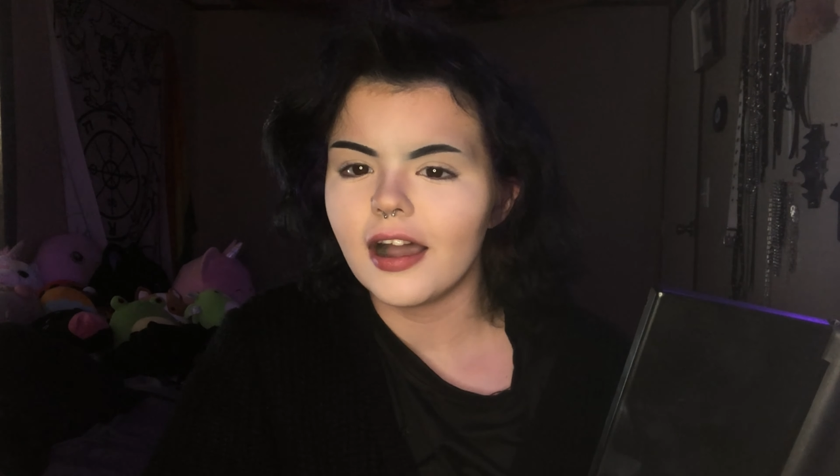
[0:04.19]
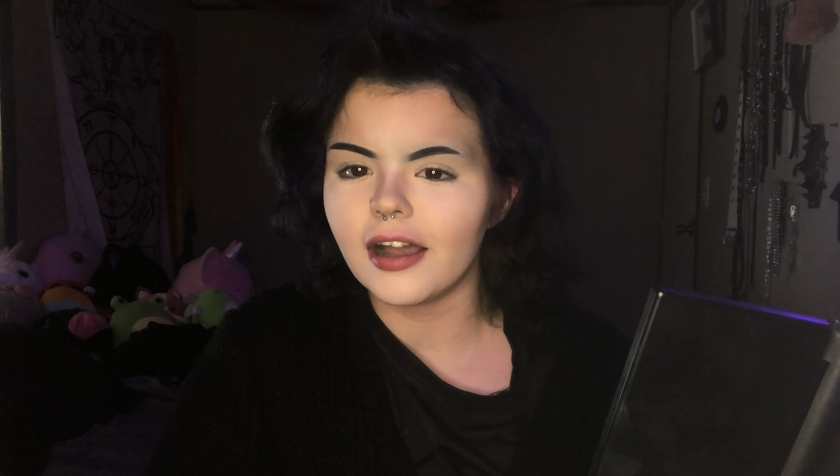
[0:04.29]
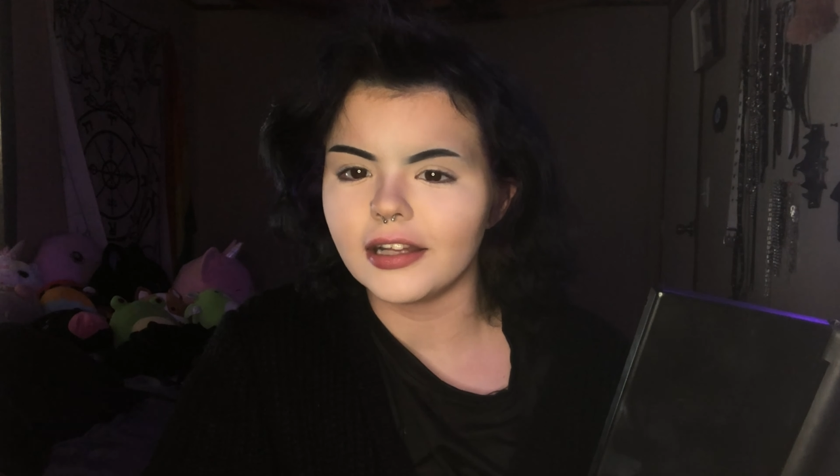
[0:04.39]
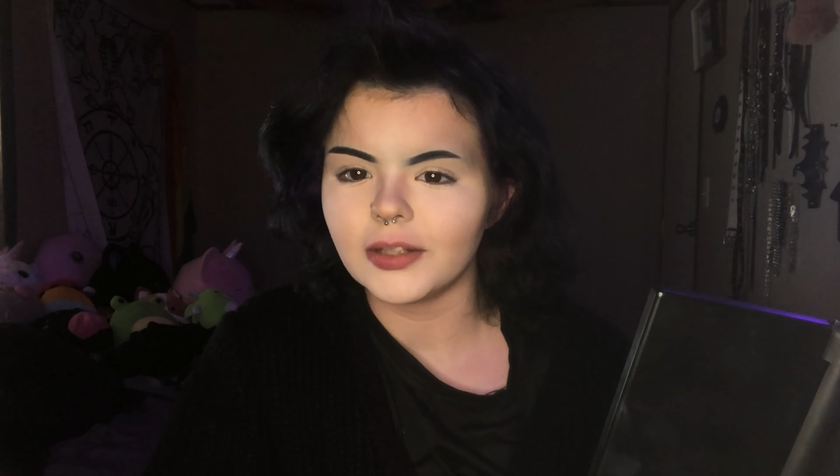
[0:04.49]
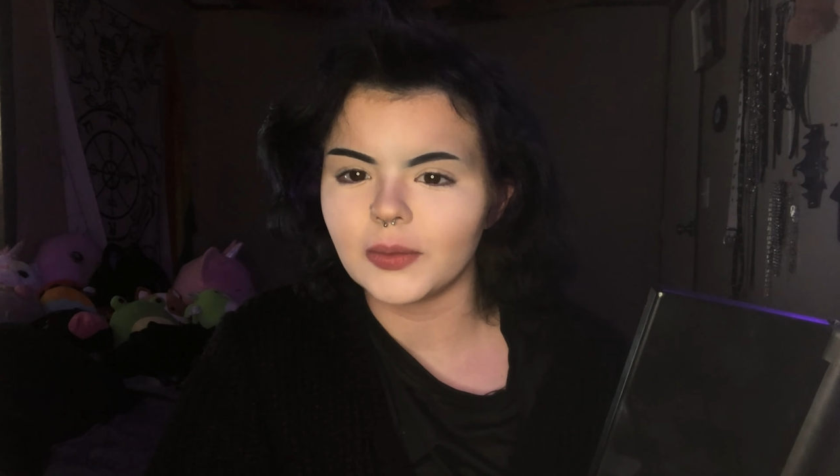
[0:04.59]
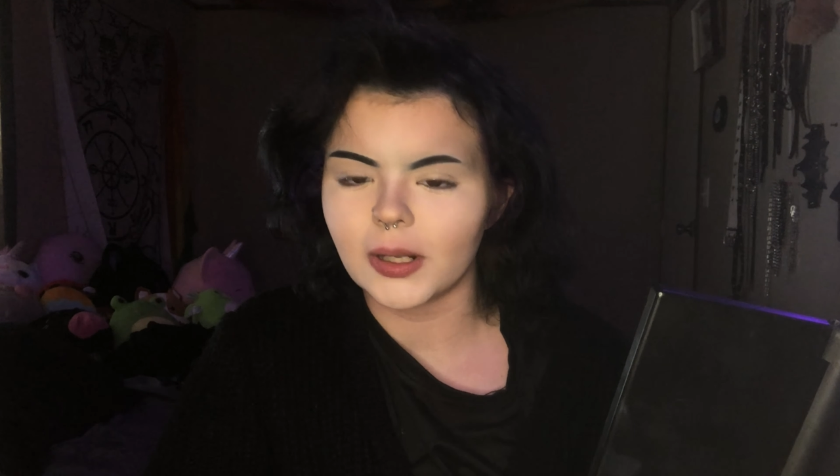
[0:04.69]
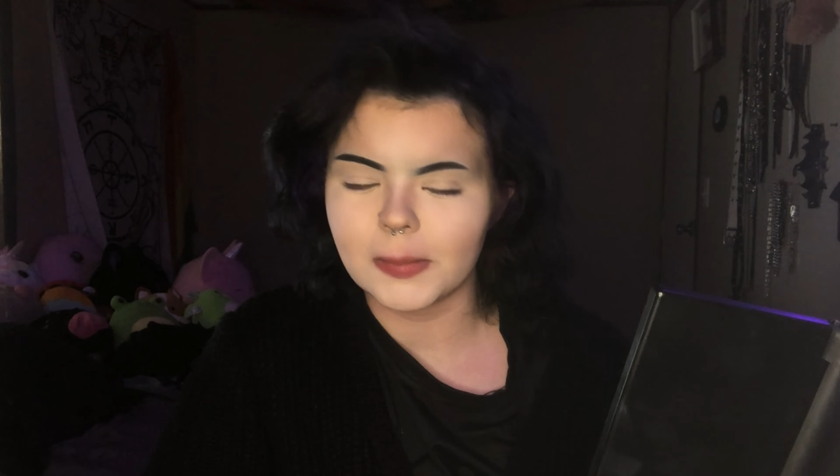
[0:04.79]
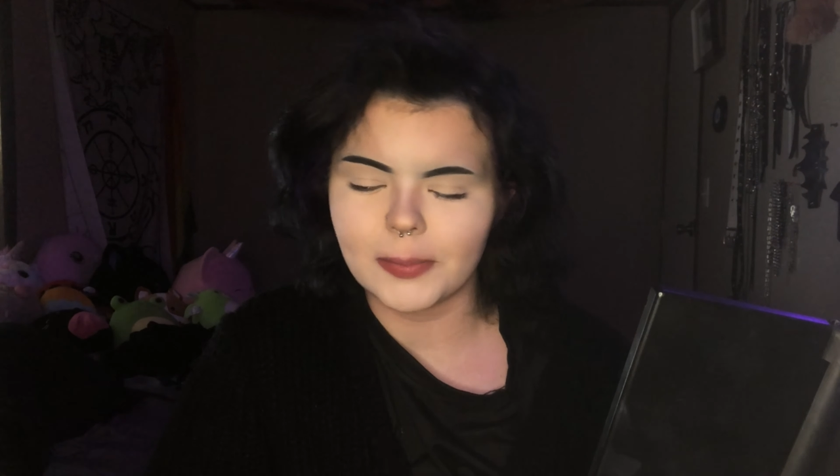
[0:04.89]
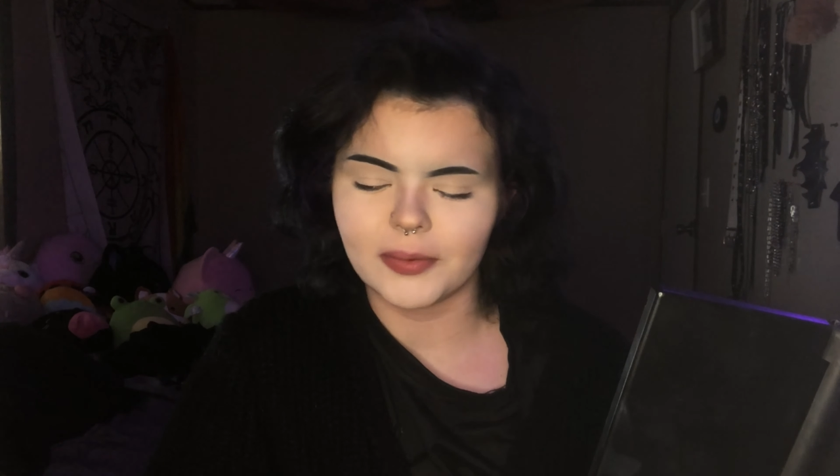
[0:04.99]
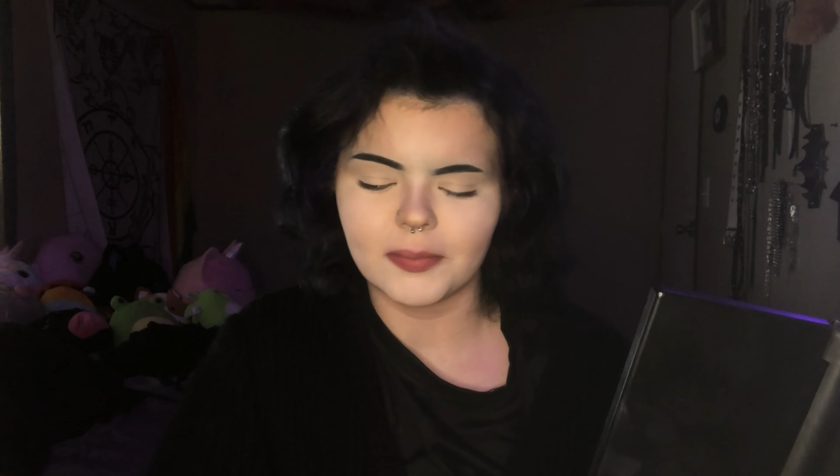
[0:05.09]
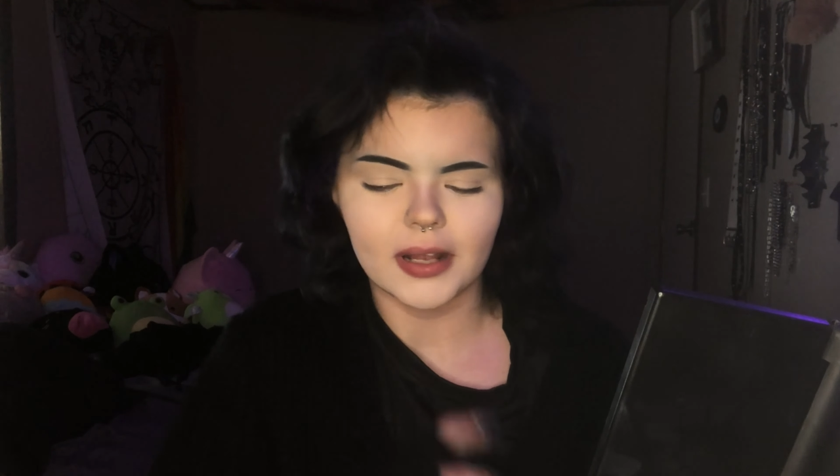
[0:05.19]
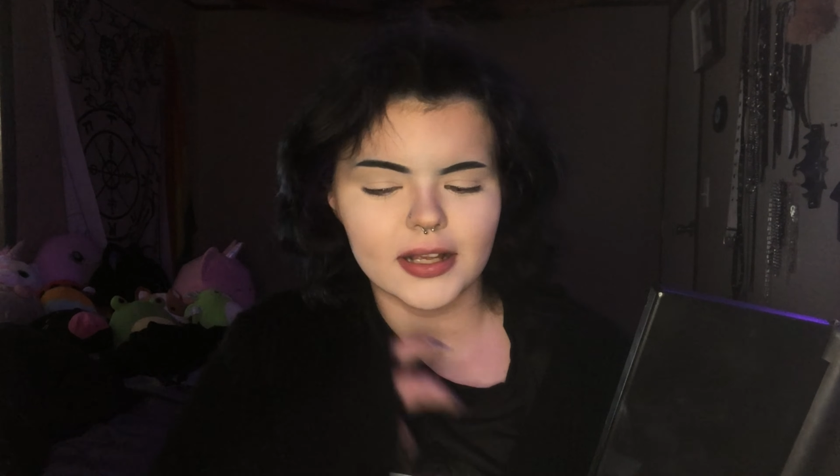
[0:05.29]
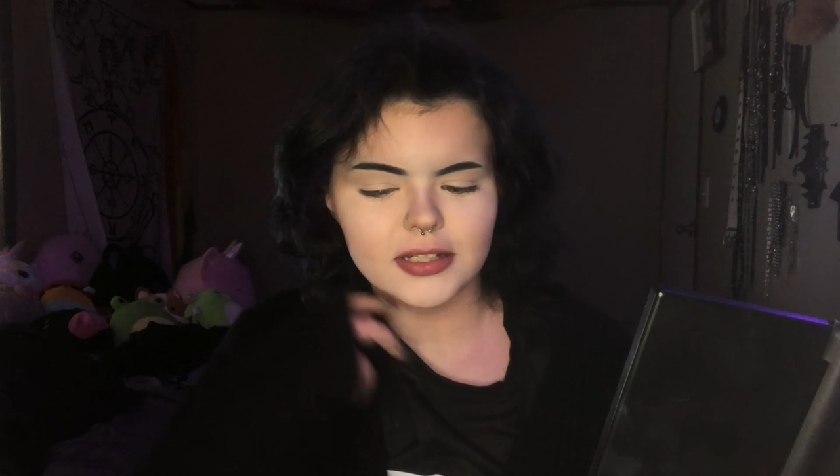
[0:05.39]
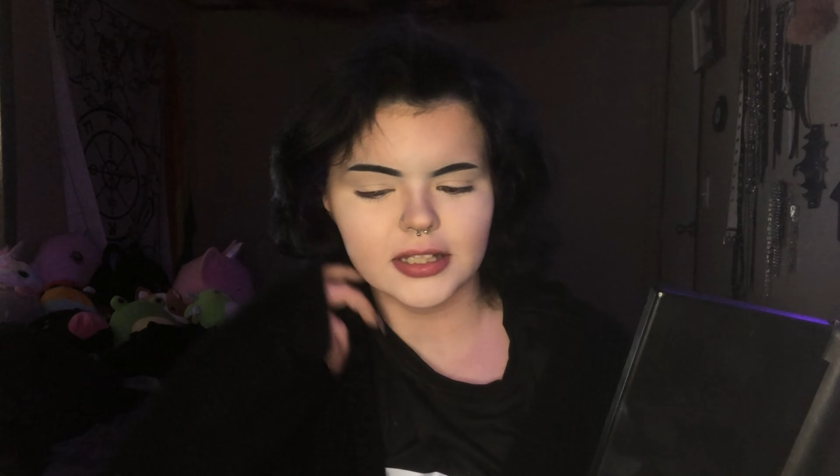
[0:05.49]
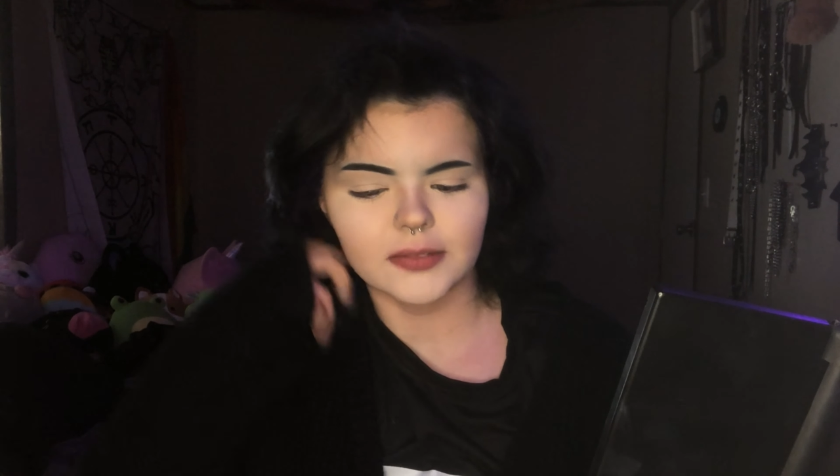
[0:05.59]
I know a lot of people have been
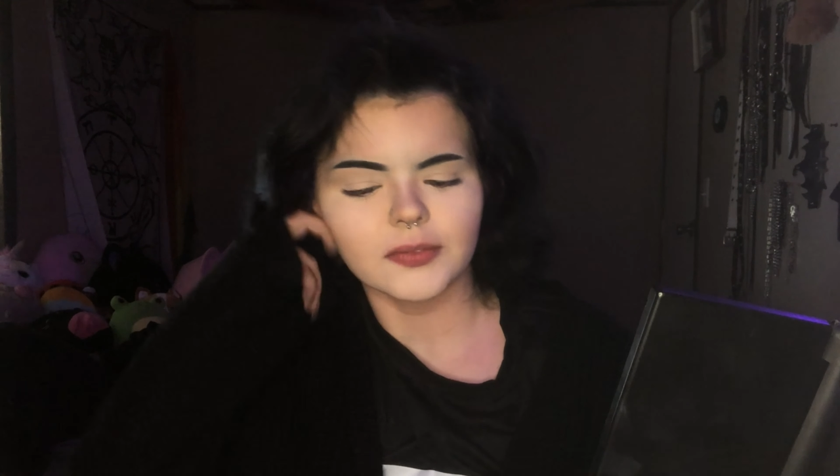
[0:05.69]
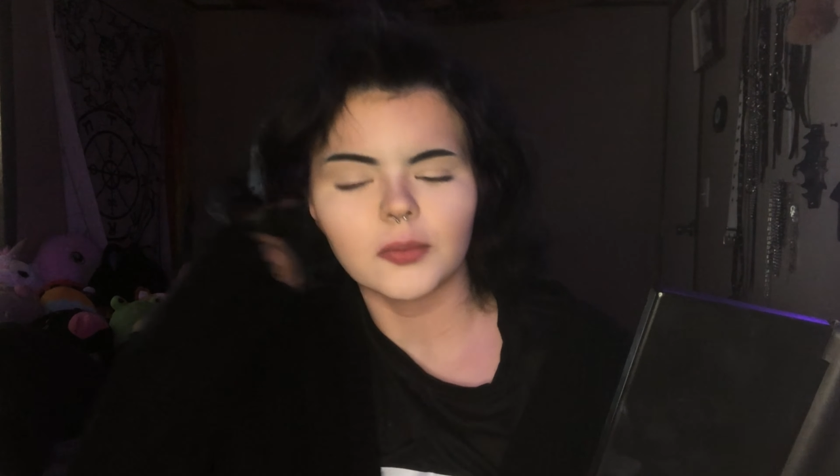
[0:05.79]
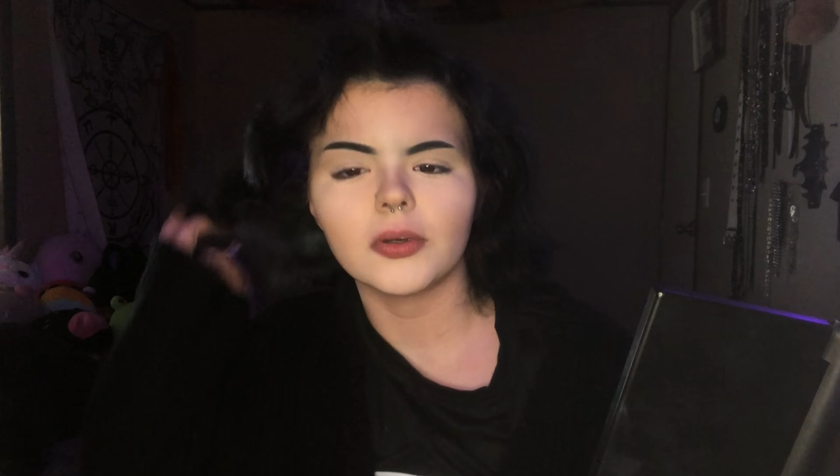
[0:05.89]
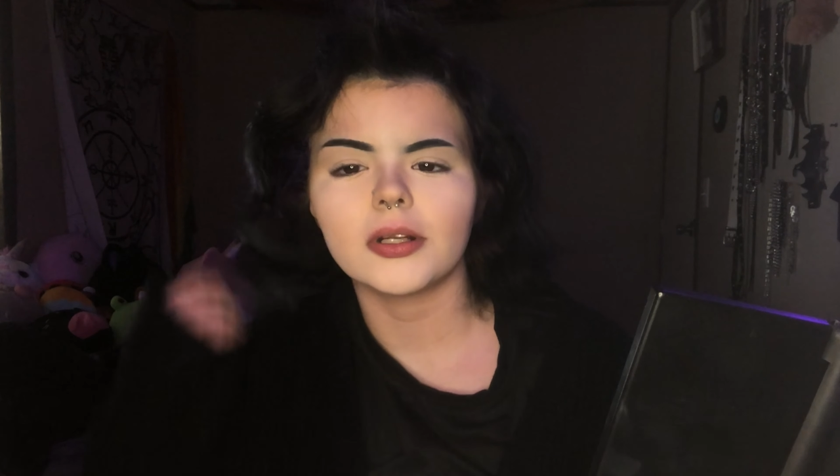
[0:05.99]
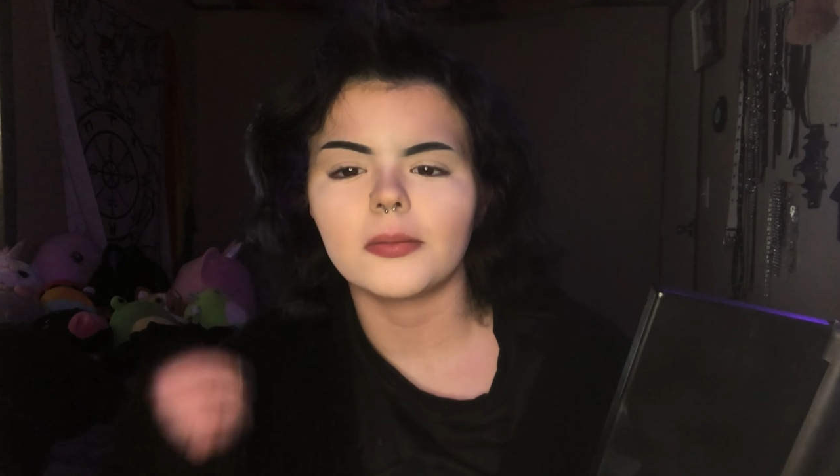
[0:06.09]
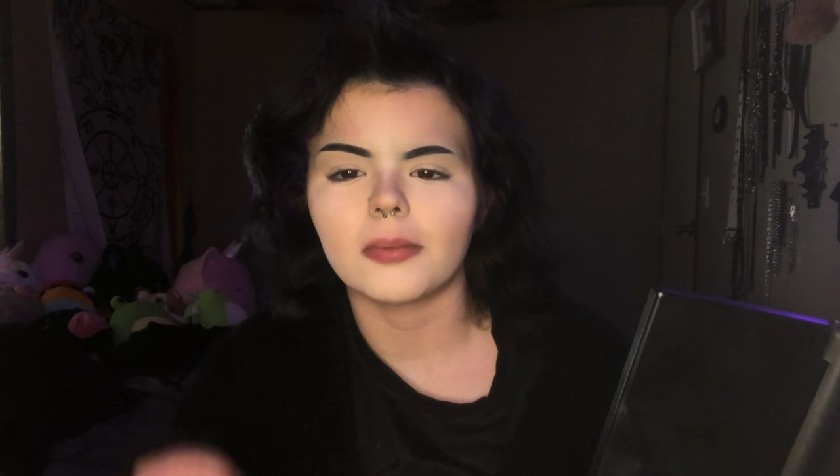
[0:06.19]
asking for one,